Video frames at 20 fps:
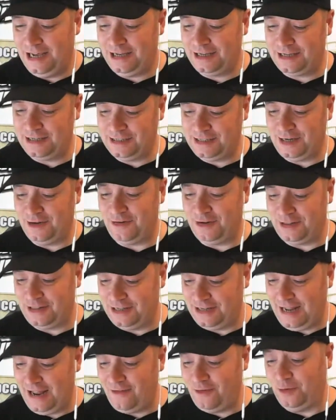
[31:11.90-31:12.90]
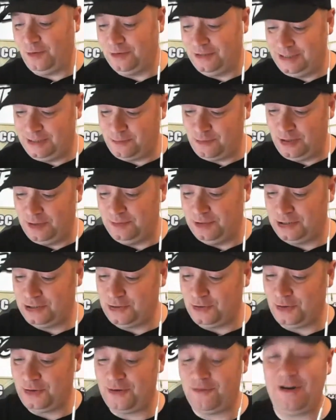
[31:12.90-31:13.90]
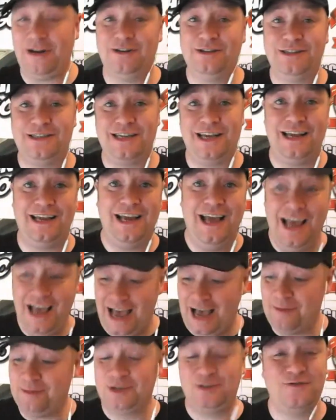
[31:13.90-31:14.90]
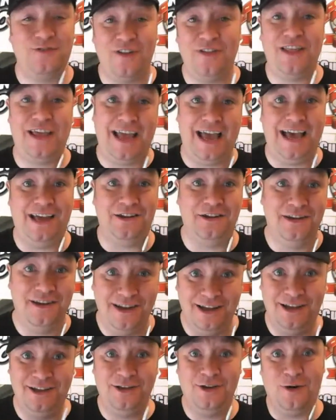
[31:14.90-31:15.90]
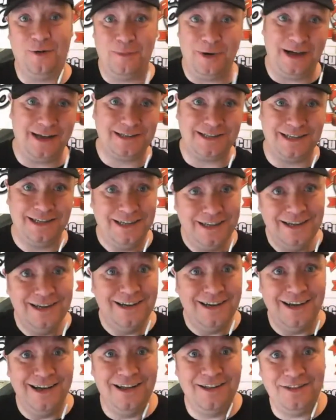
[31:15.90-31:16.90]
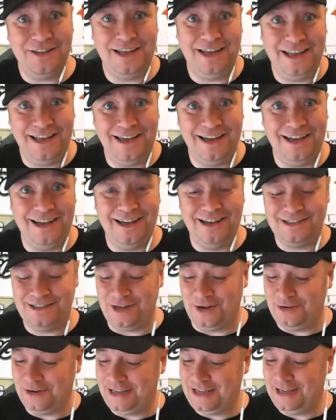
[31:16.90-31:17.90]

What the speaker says: considering that everyone is pretty much talking around and saying how much fun they had at your party at the Tony